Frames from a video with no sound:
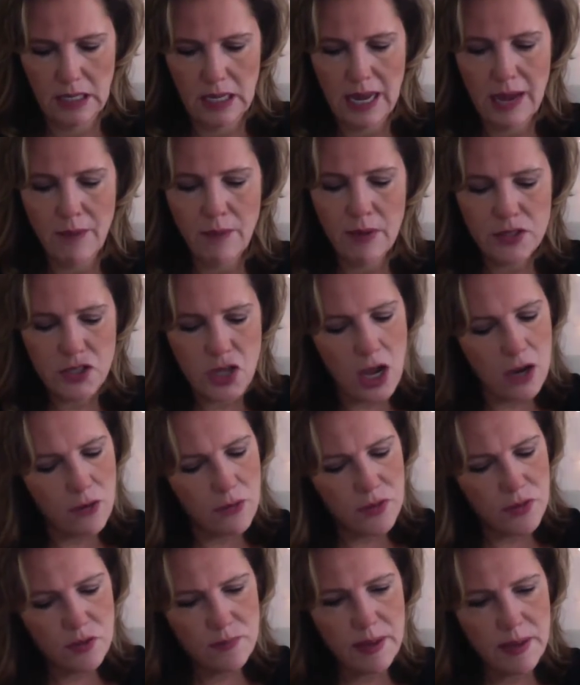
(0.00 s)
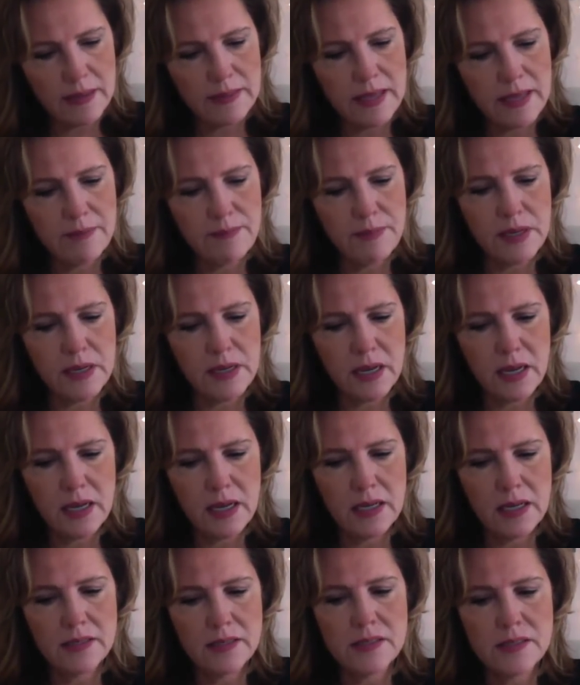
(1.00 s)
I want to talk with you about that
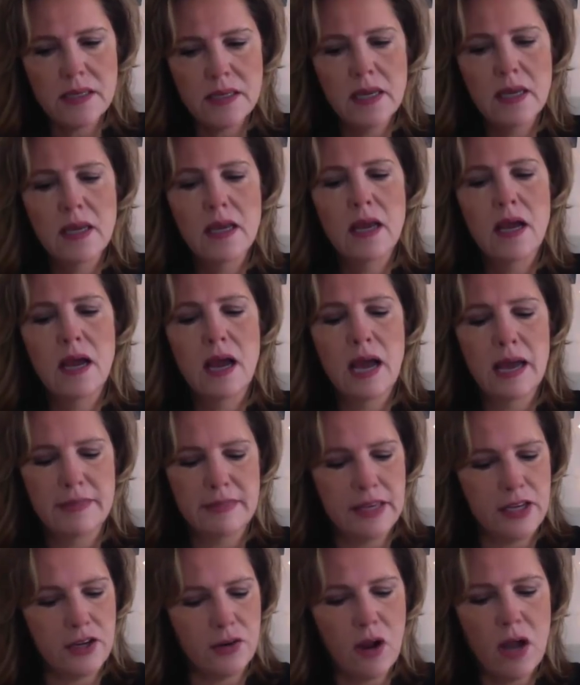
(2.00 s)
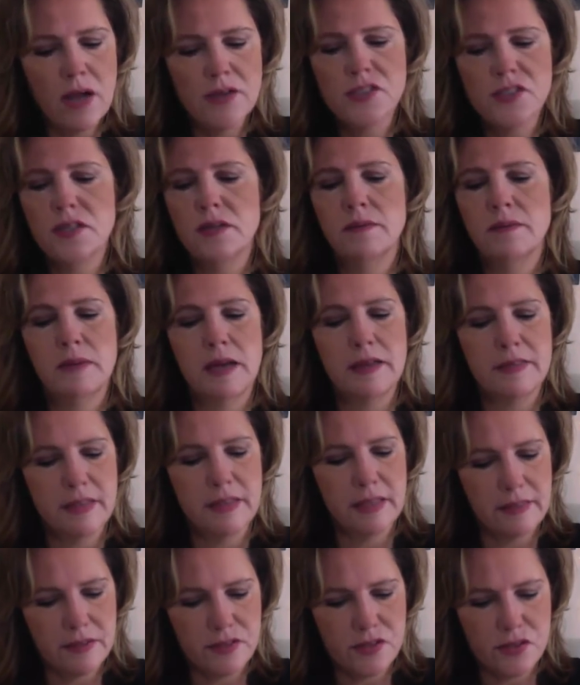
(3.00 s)
because I think you're awesome. I
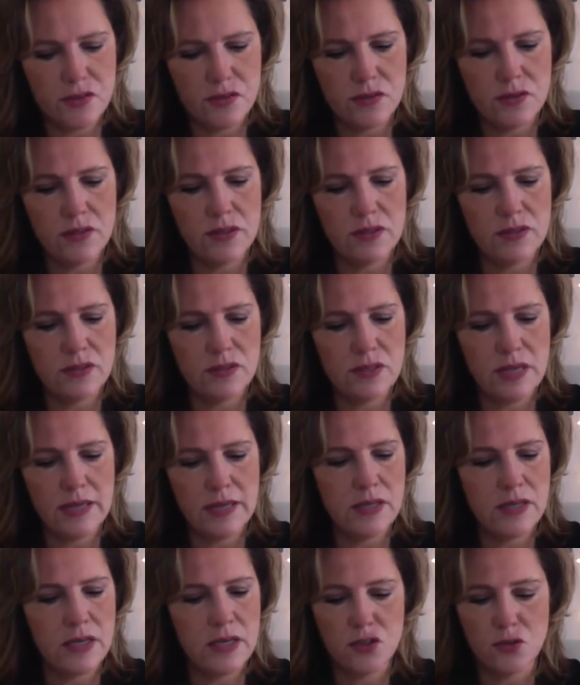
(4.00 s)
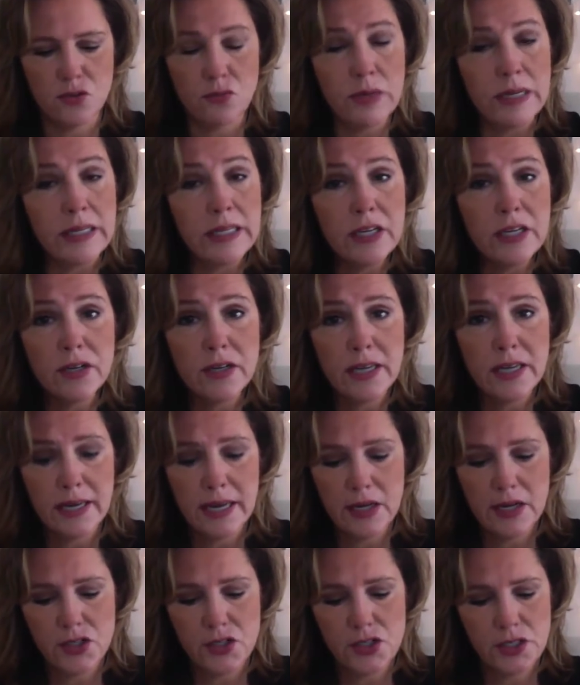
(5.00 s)
think this this is a really good
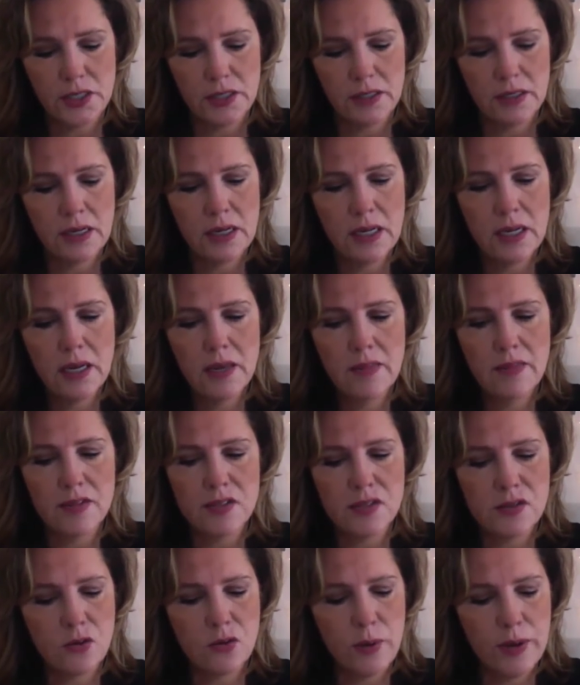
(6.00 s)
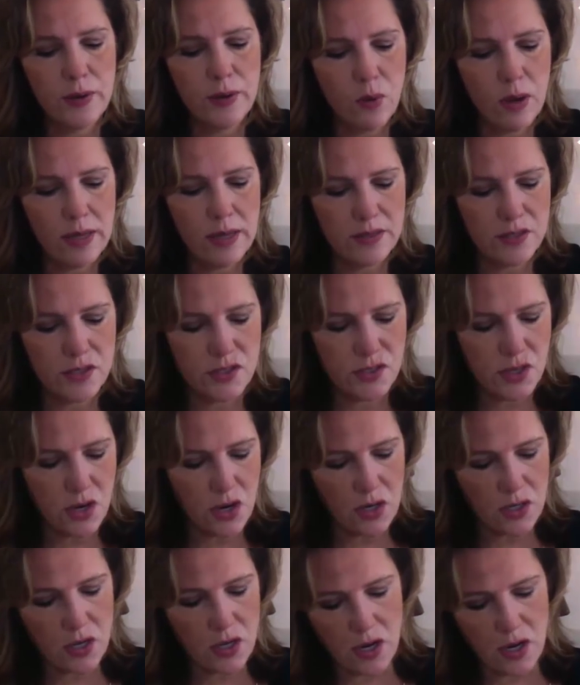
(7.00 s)
connection. This Queen of Wands
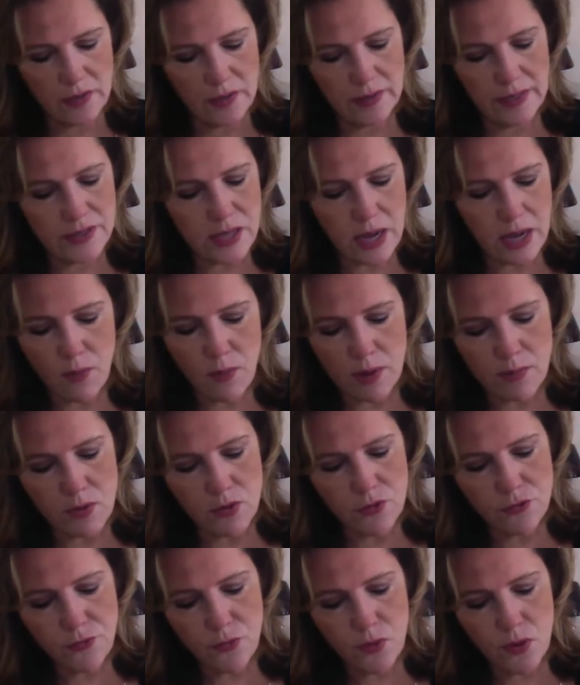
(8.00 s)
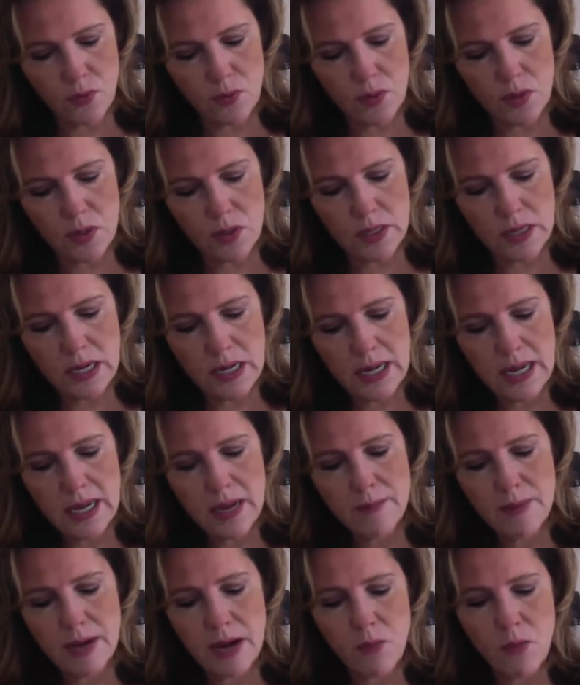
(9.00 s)
star card. Let's. I want to move forward.
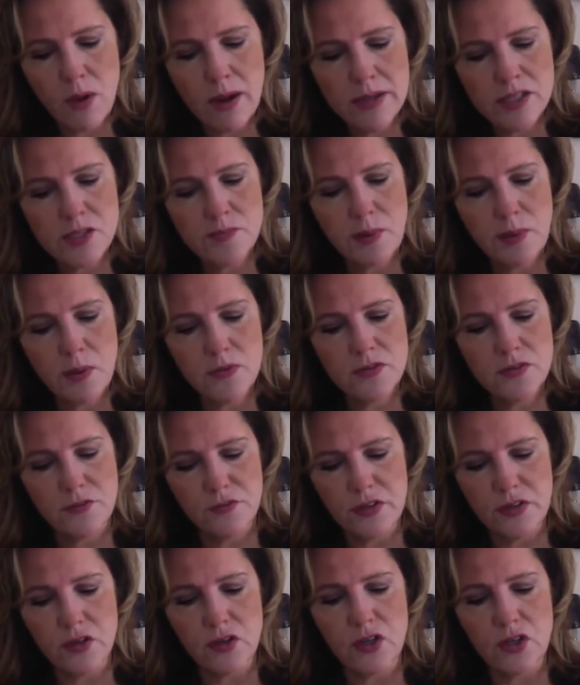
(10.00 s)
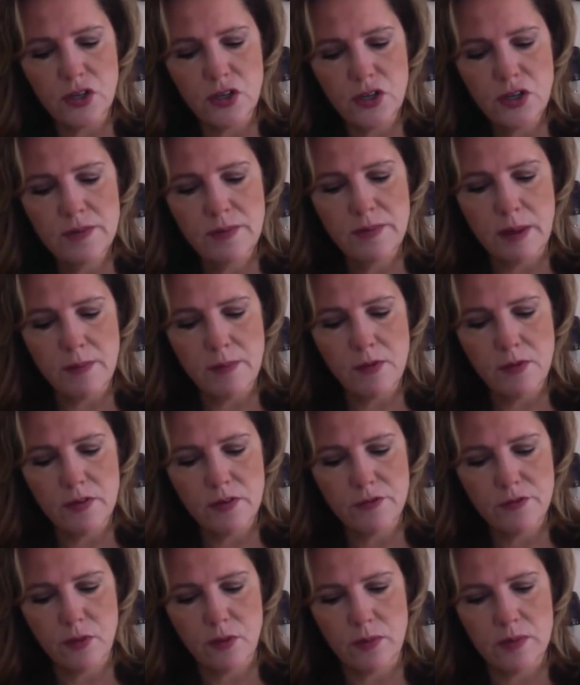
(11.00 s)
But I want us both to feel good about
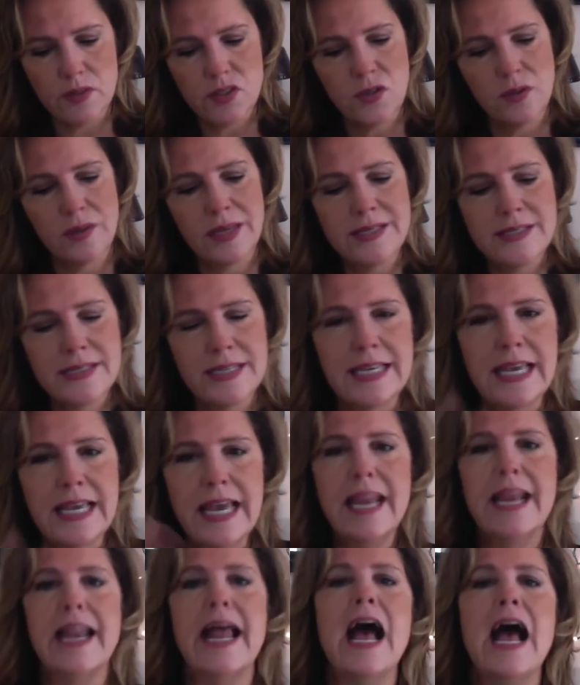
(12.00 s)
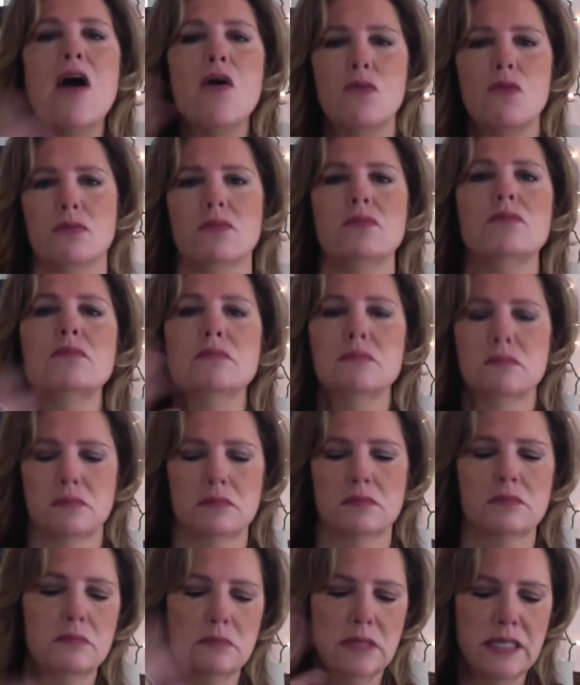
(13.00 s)
moving forward, so let's get it out.
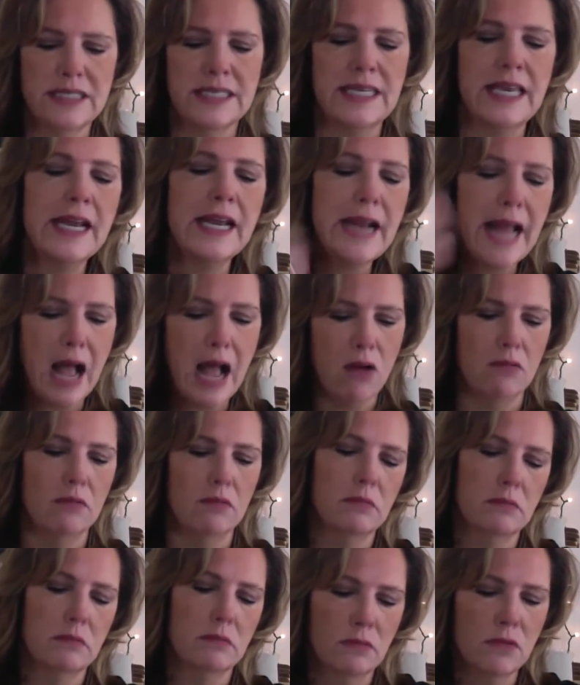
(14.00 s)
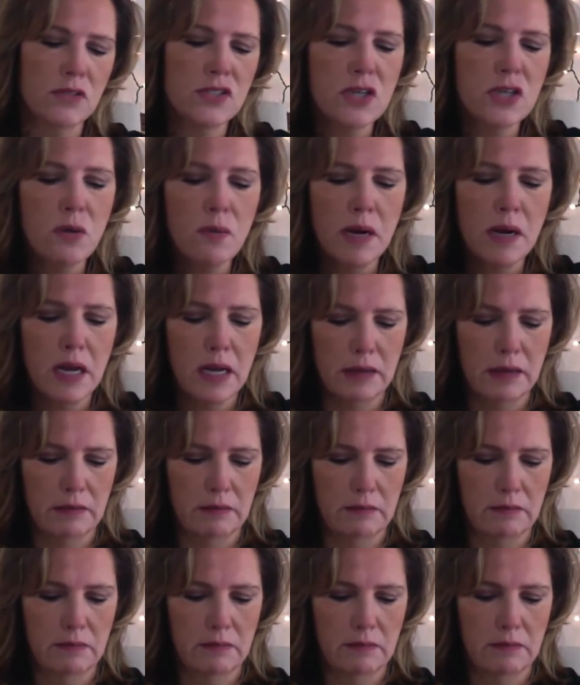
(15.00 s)
Let's get it out. What's going on?